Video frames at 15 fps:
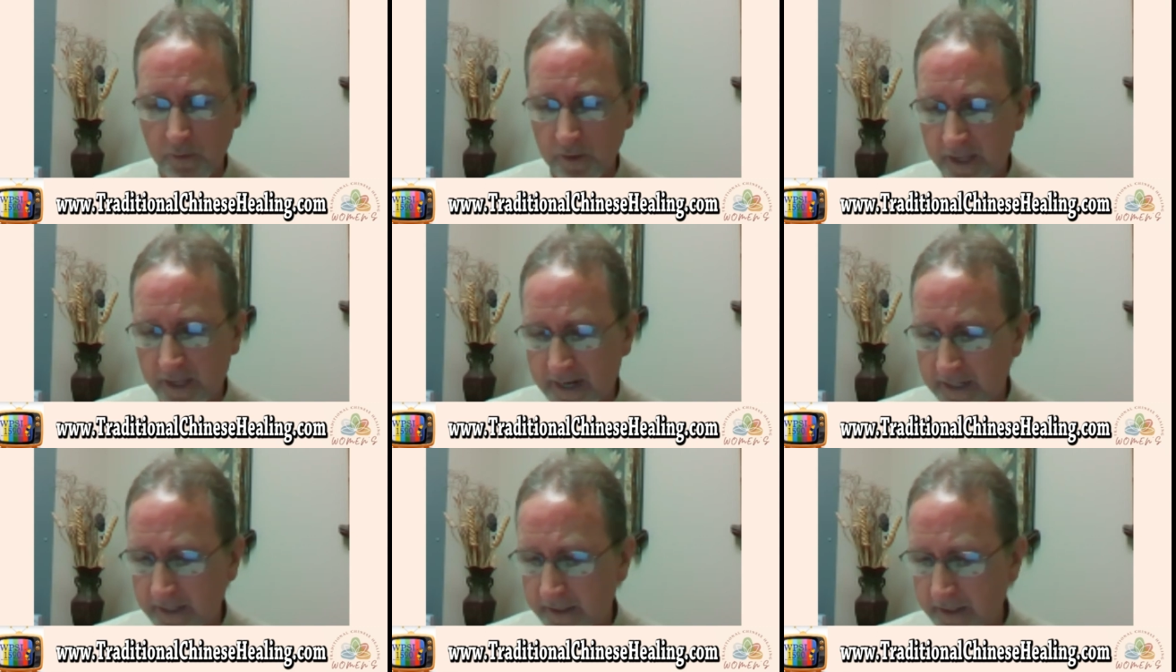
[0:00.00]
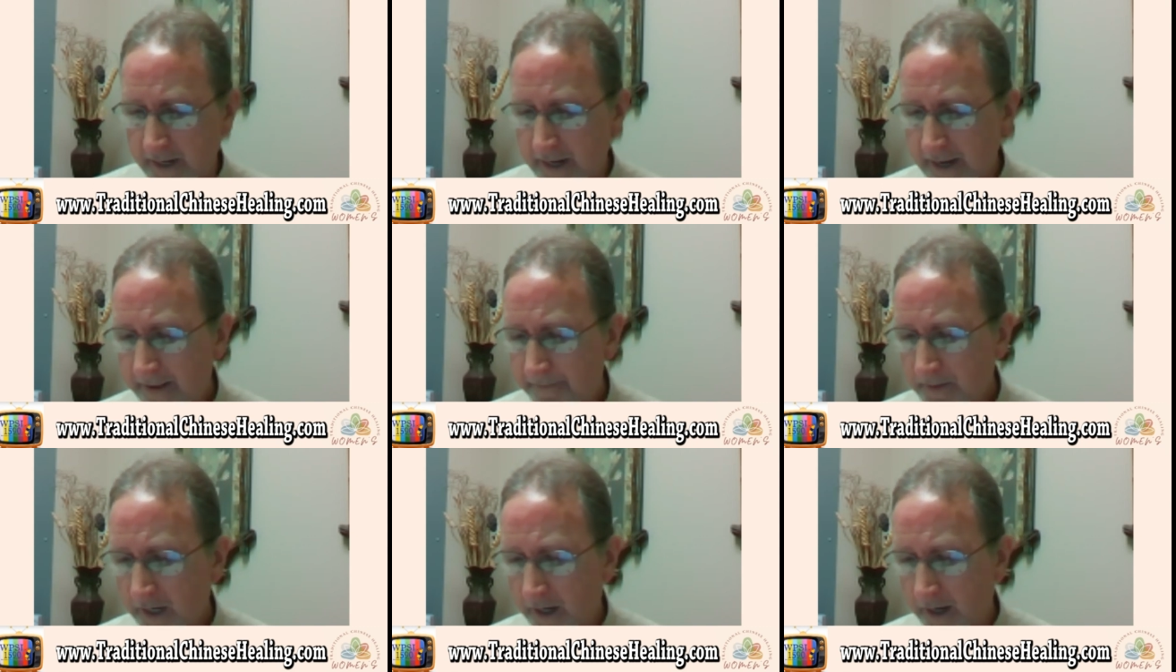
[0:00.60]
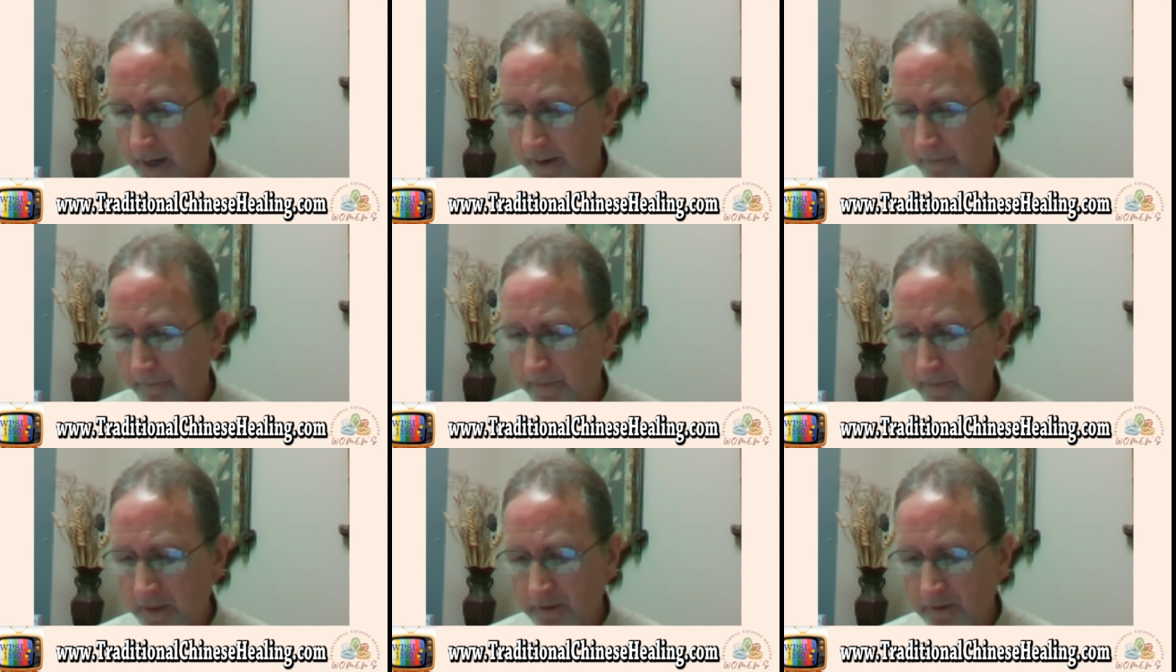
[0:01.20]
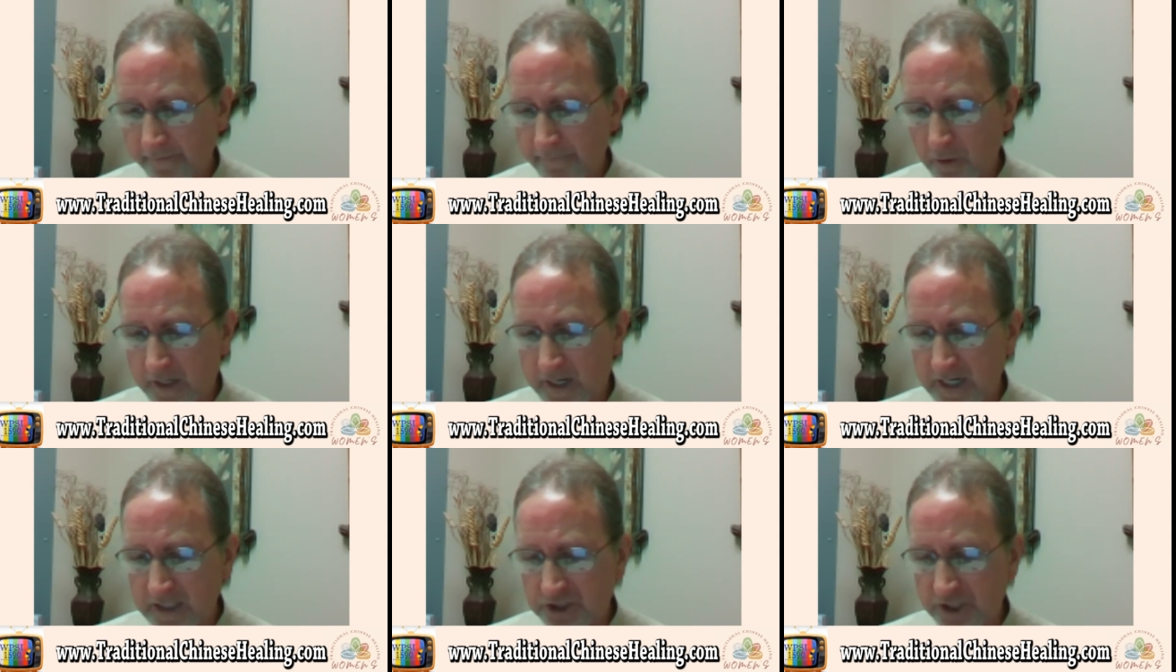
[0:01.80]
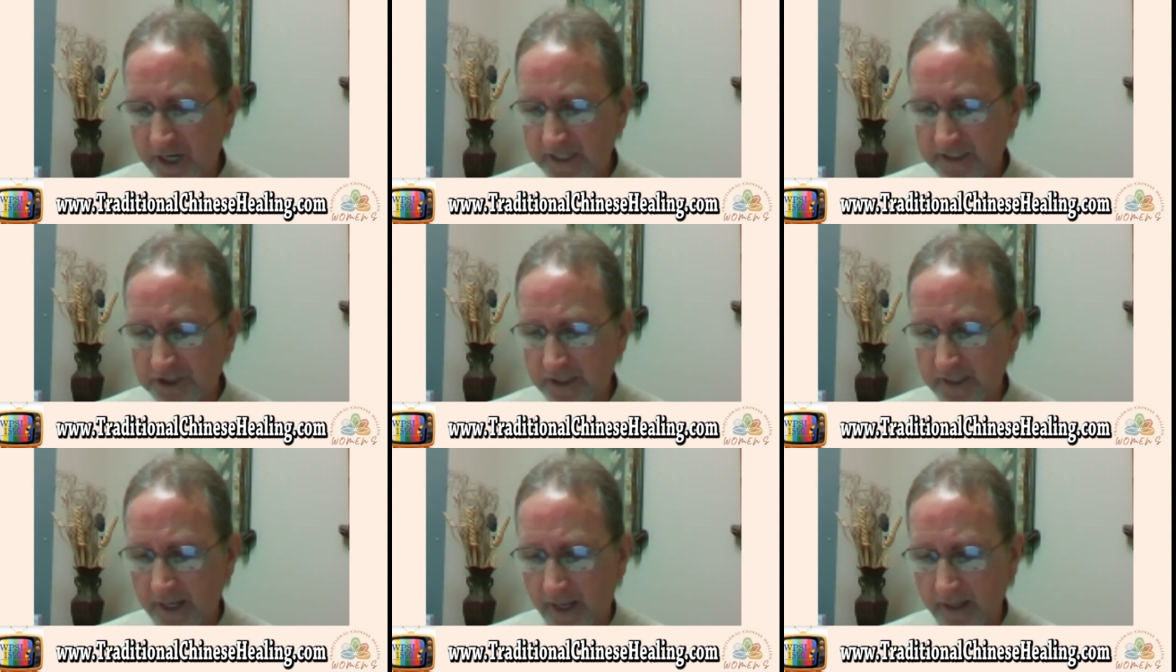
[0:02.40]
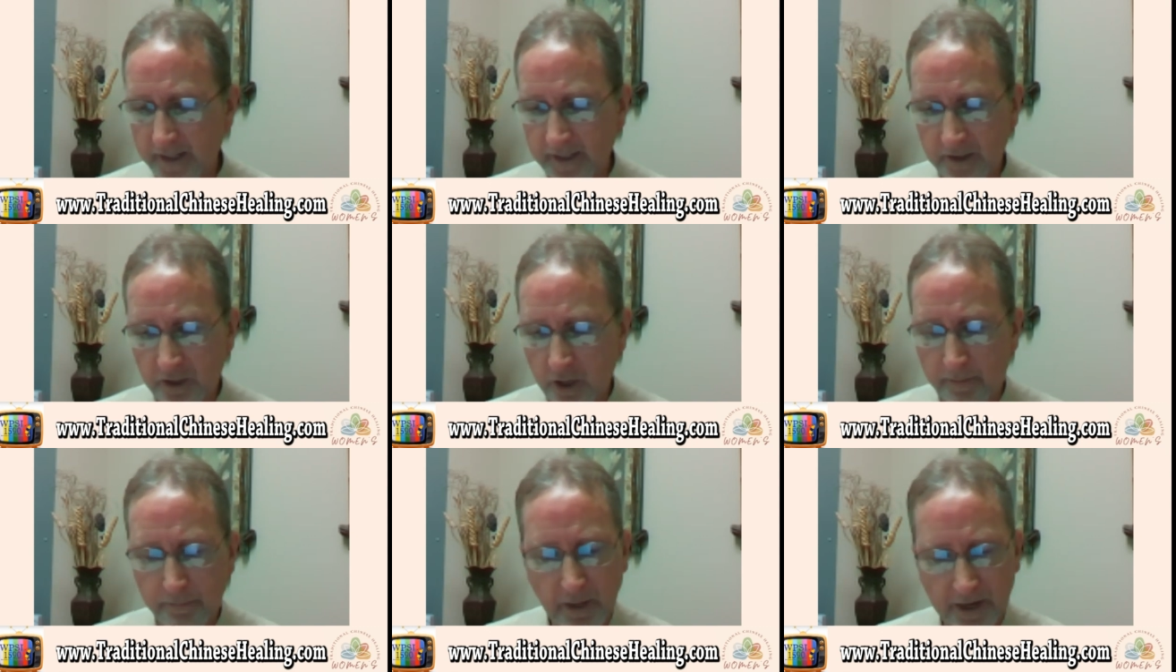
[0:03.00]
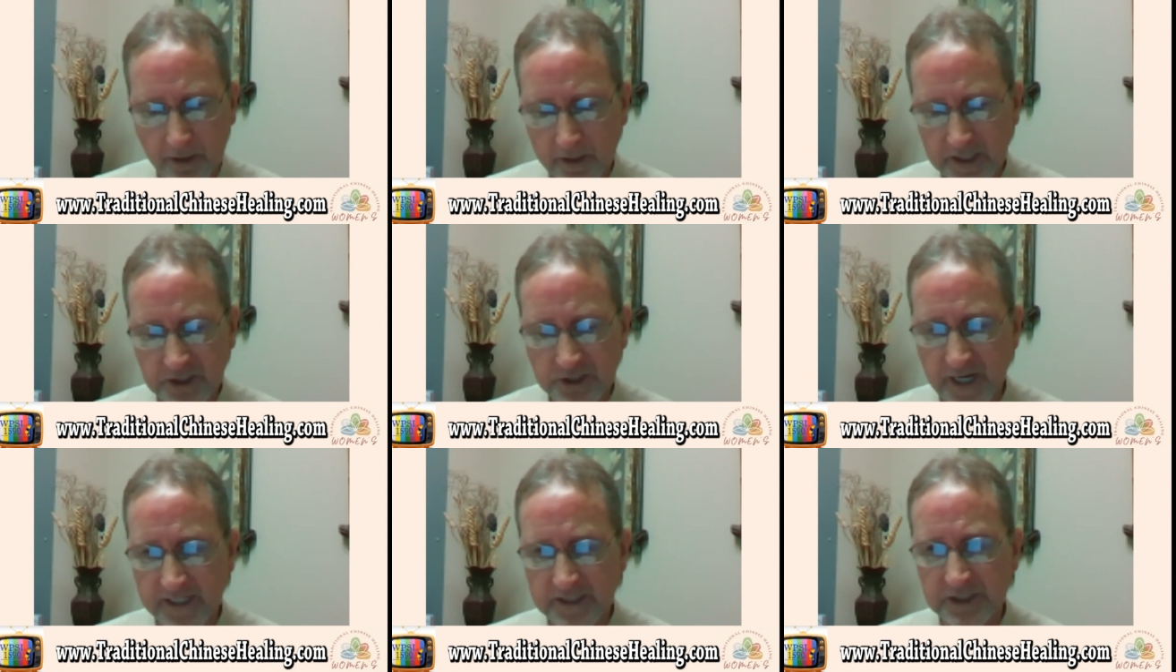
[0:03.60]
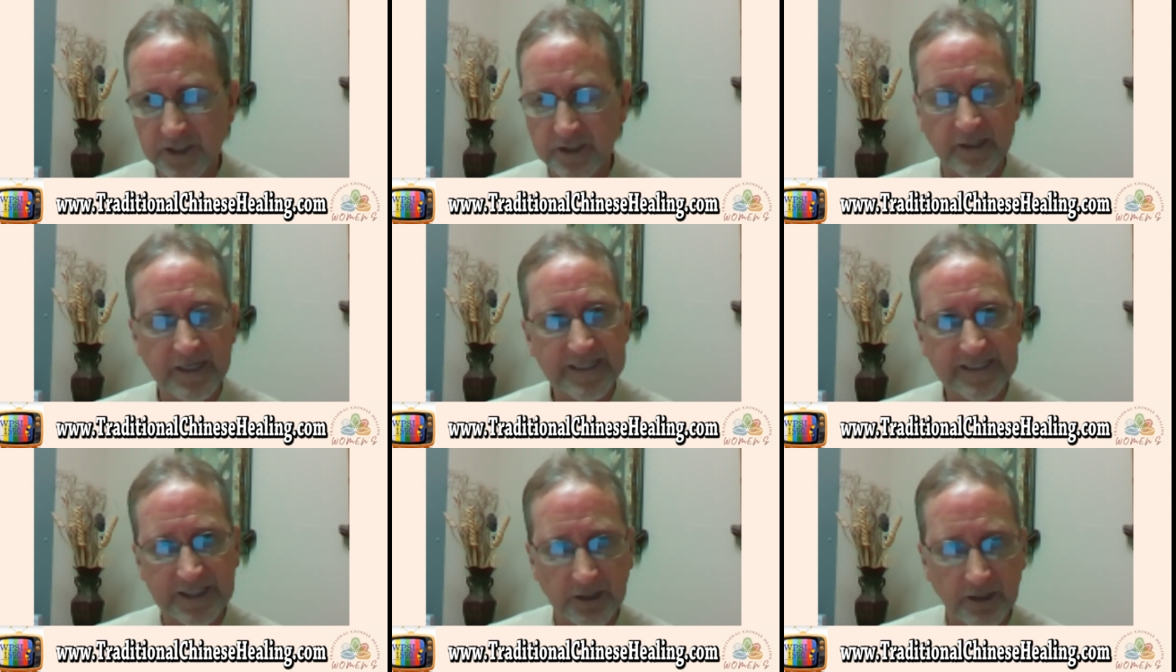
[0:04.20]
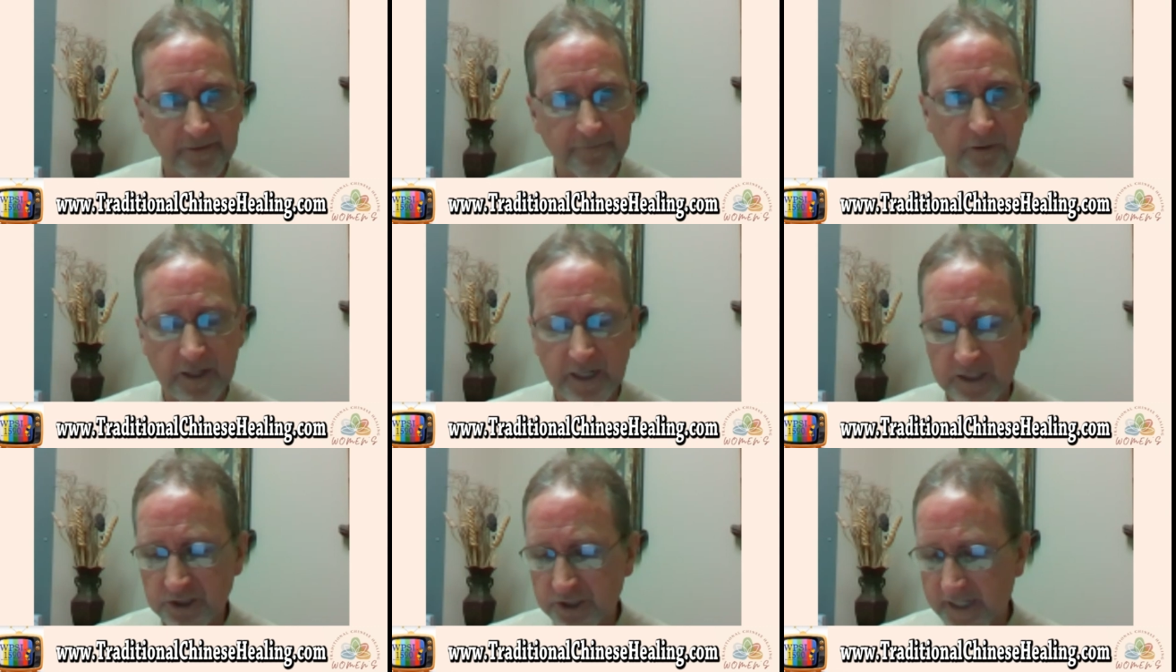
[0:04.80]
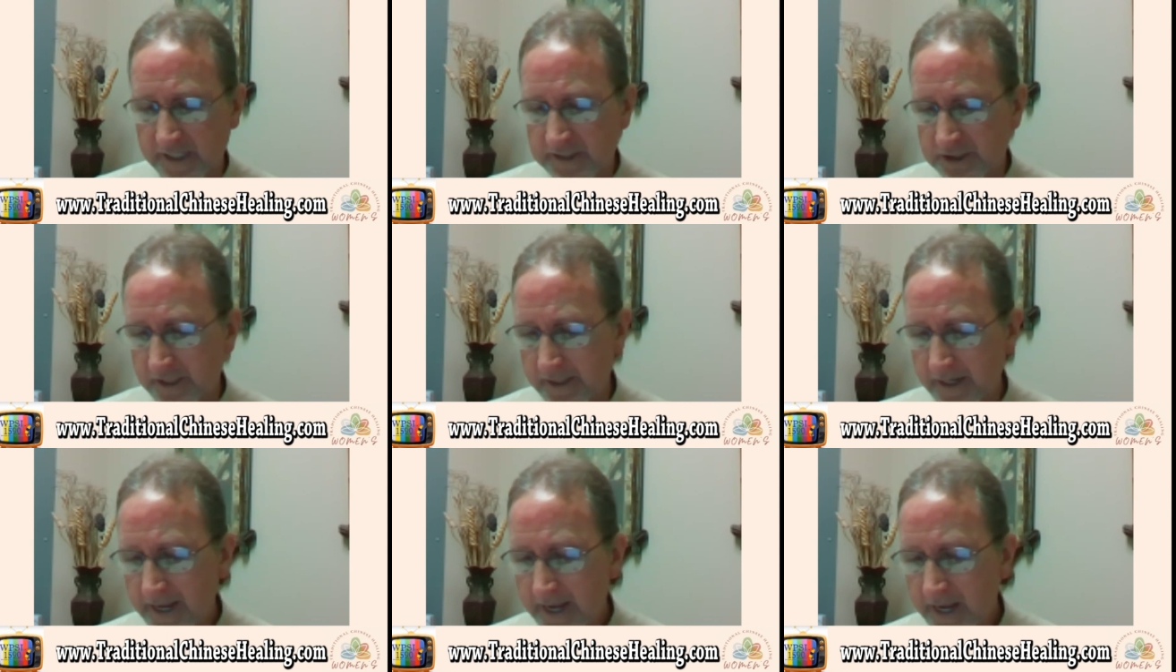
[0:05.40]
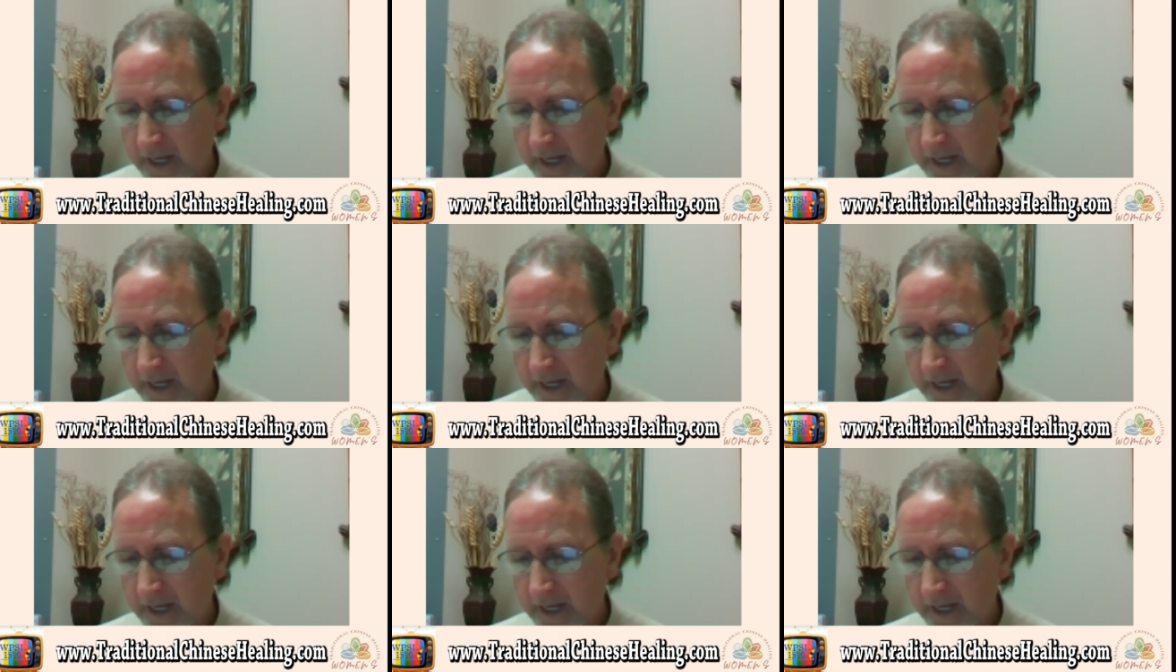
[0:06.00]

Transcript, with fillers: related. Um, liver congestion, uh, gallbladder congestion leads to liver congestion.